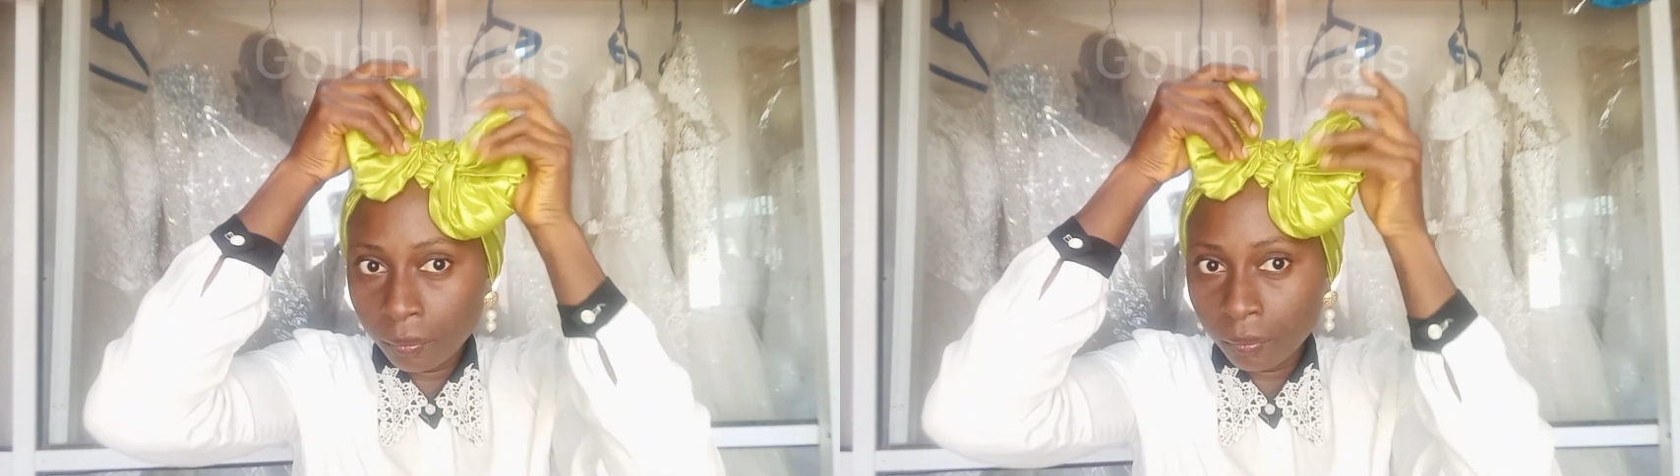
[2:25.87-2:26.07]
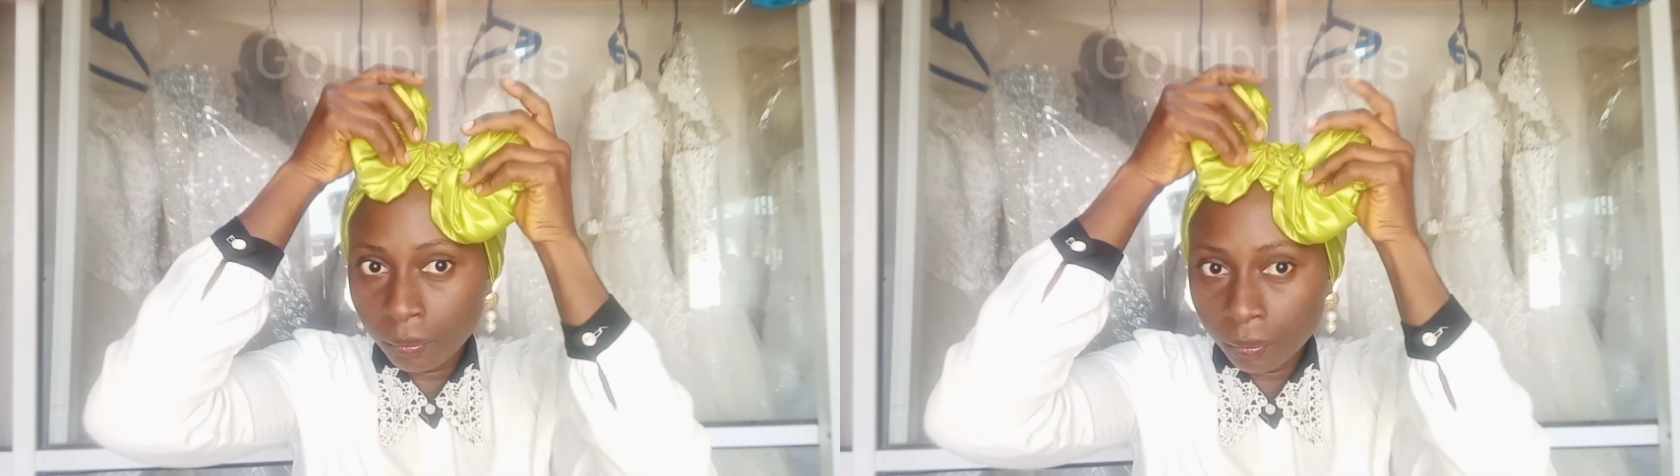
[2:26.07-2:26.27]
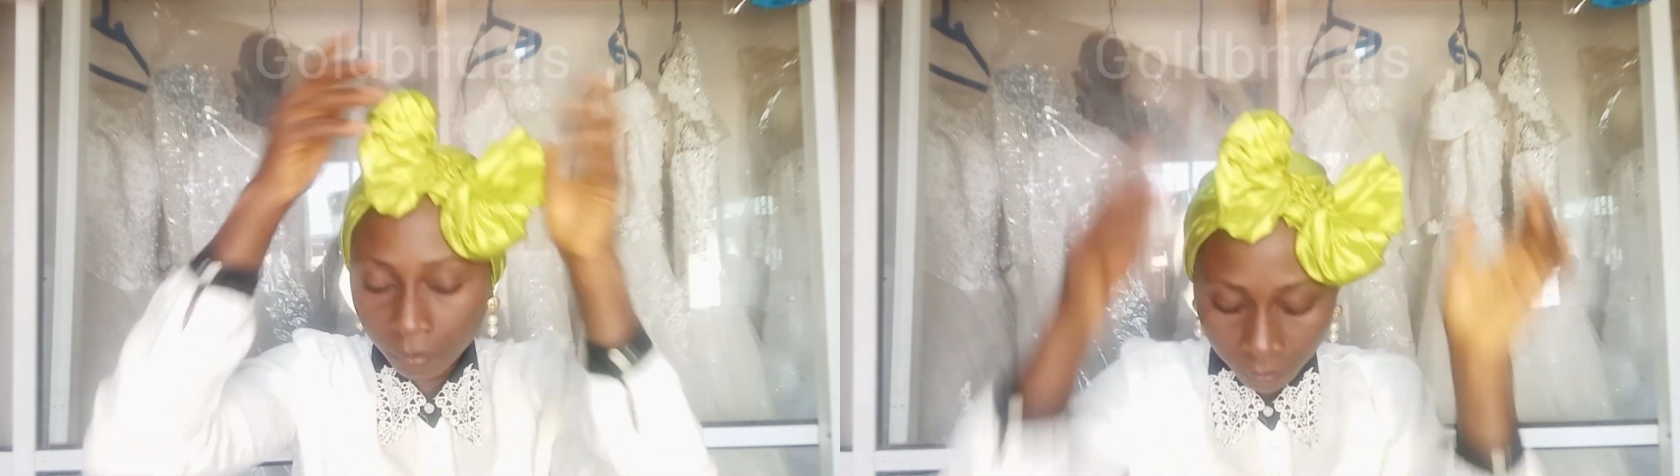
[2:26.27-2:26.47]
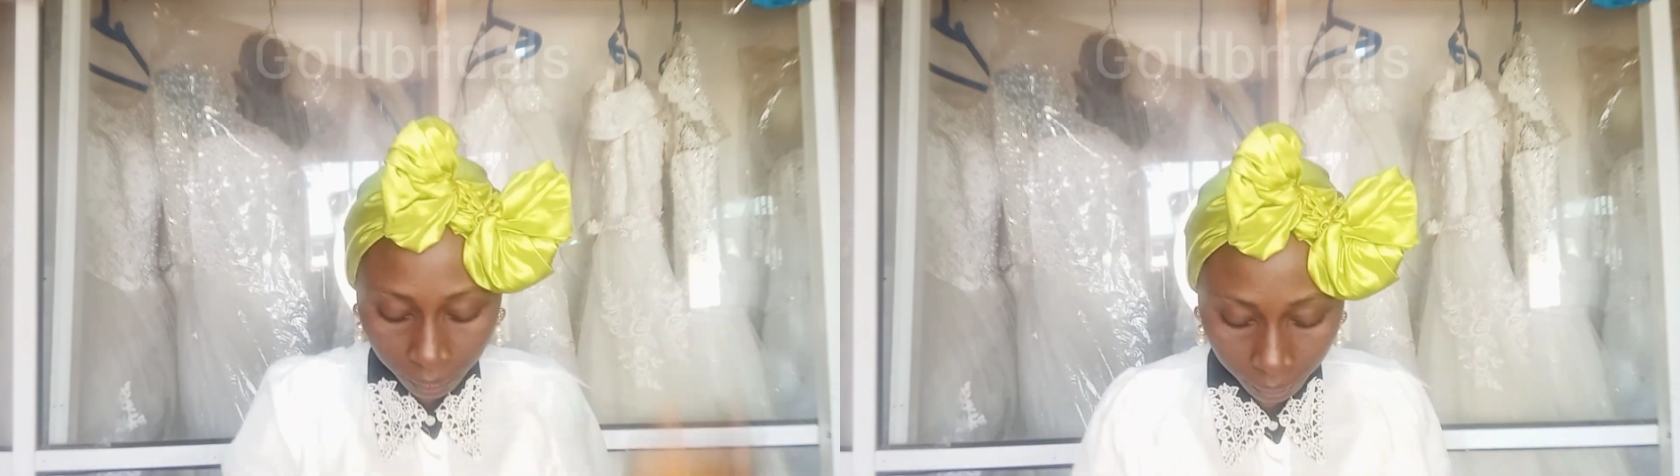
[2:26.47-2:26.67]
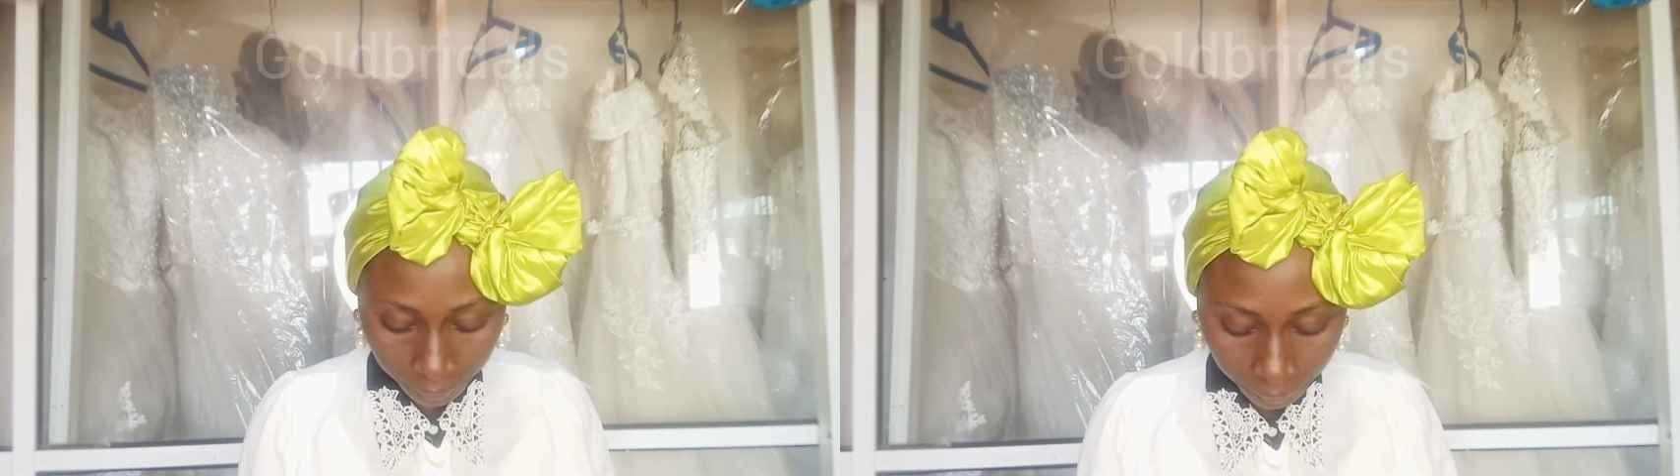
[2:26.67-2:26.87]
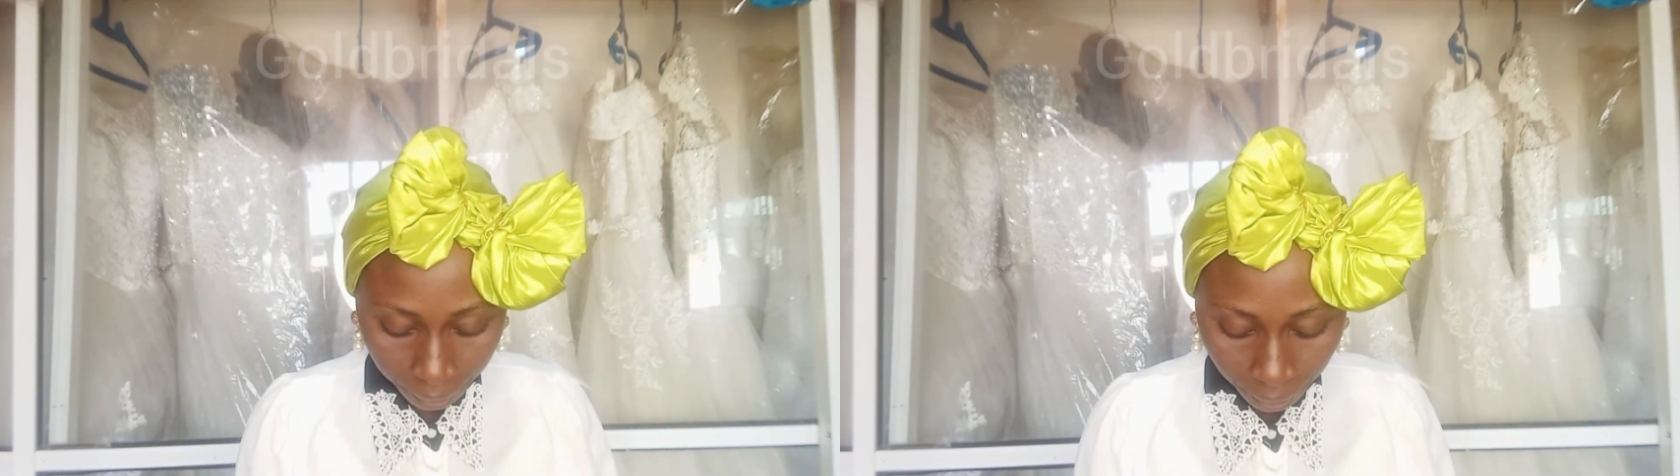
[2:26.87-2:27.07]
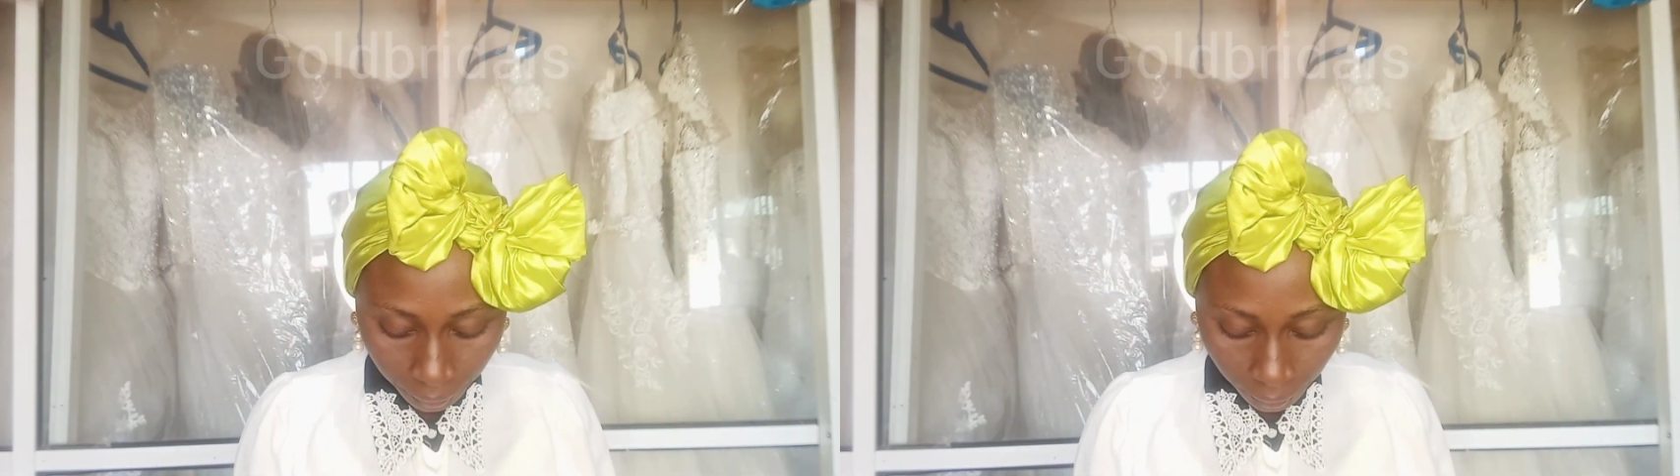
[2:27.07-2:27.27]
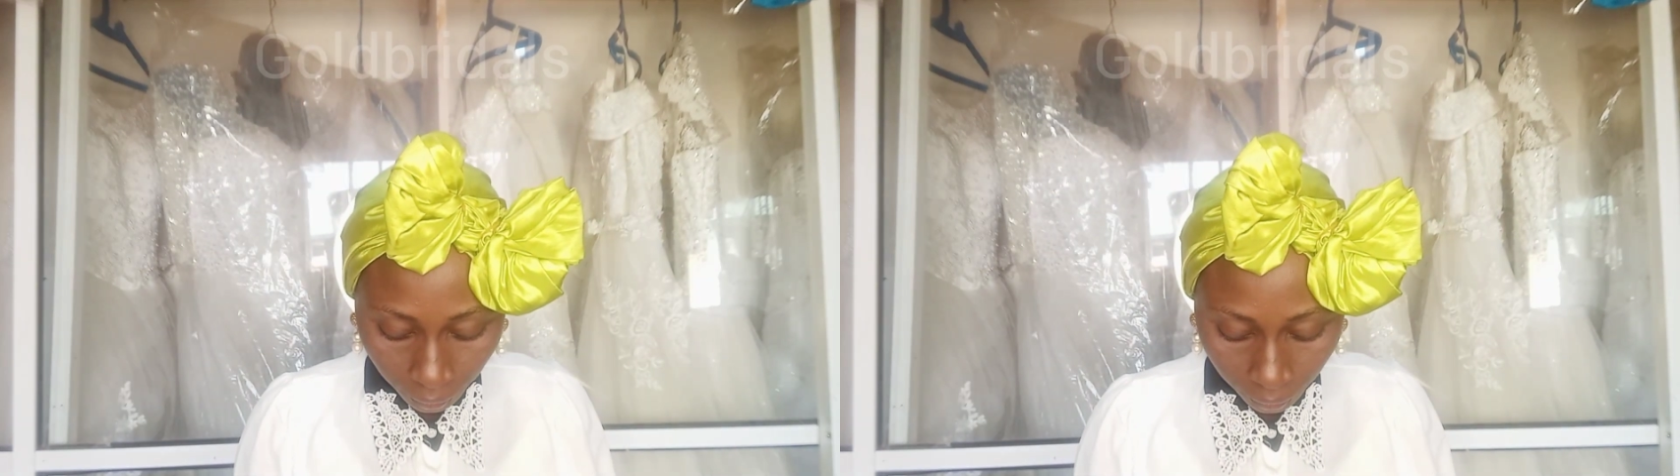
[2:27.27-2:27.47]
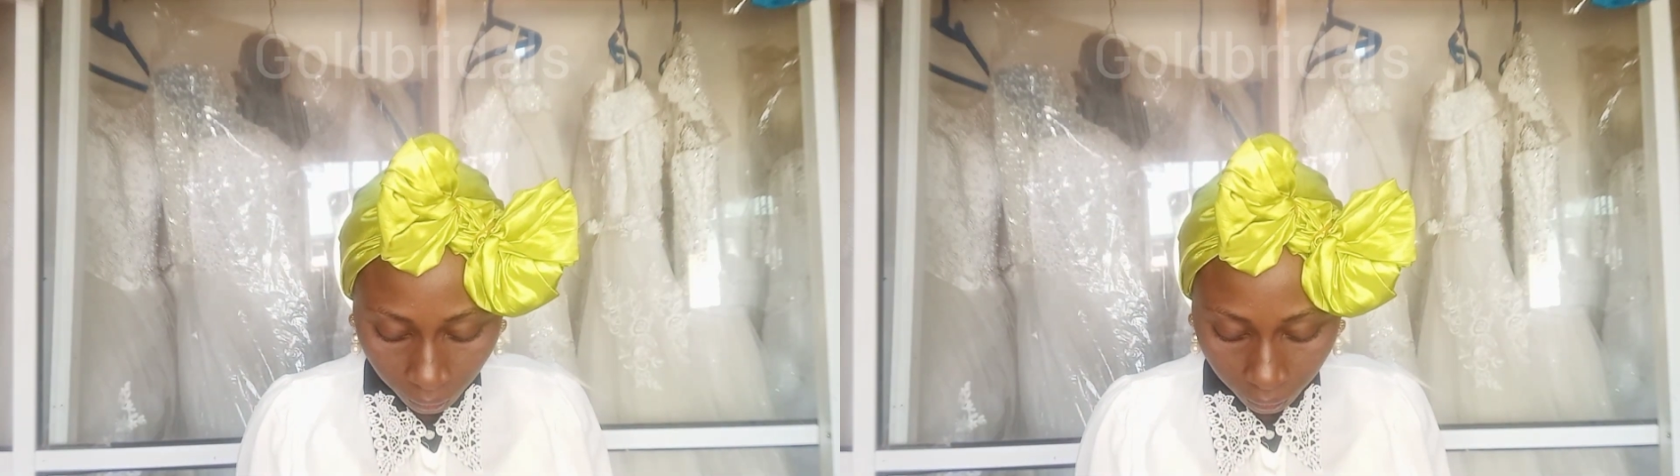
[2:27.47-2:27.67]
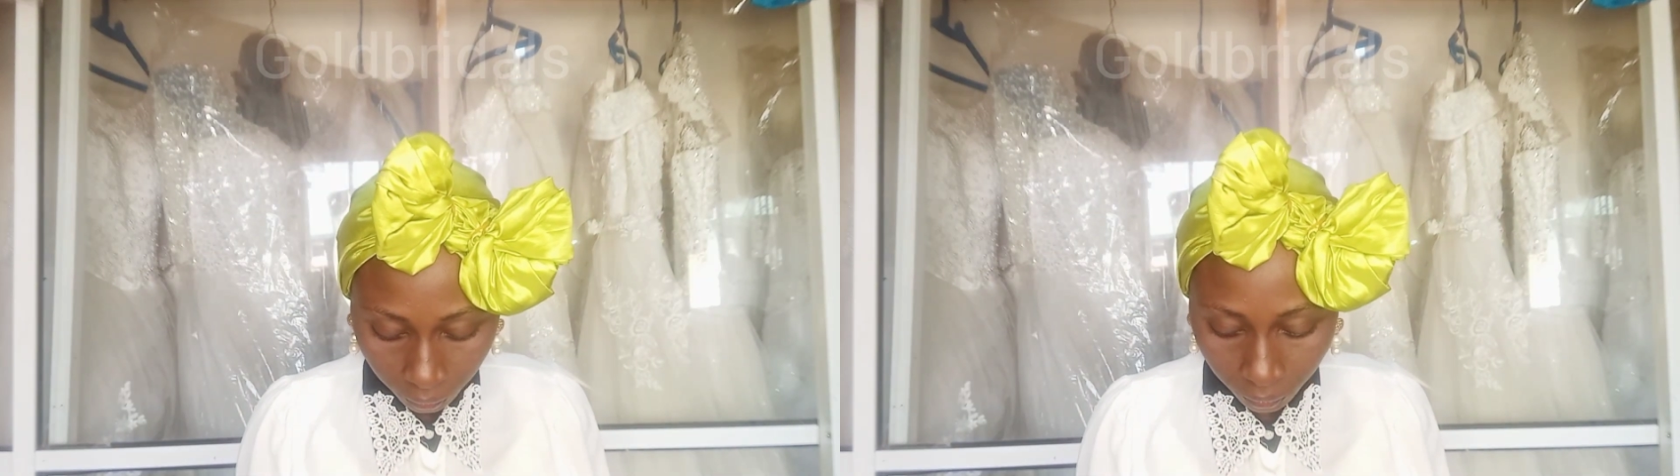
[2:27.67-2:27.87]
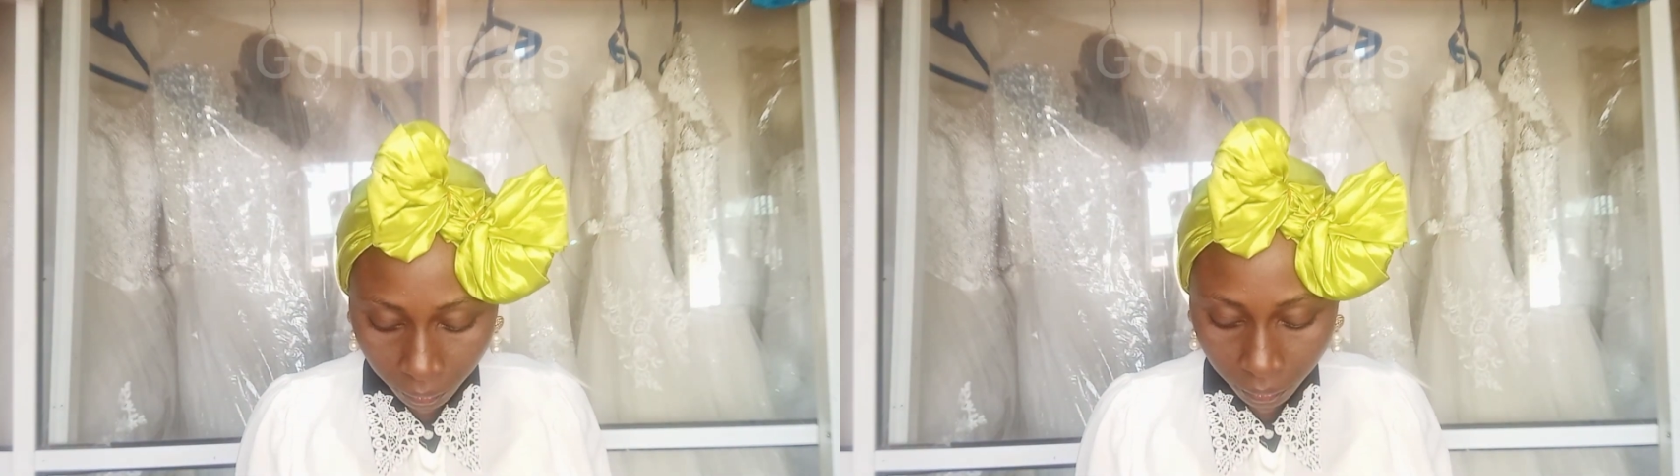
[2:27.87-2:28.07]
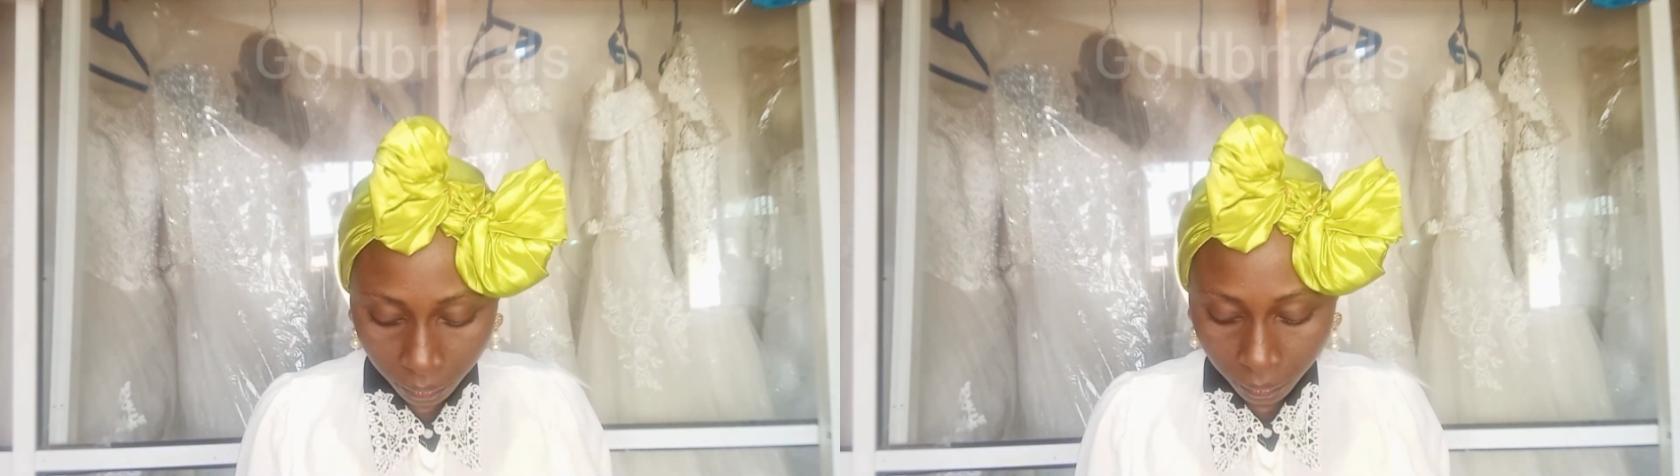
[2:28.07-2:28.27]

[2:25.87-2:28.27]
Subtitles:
So I'm going to use my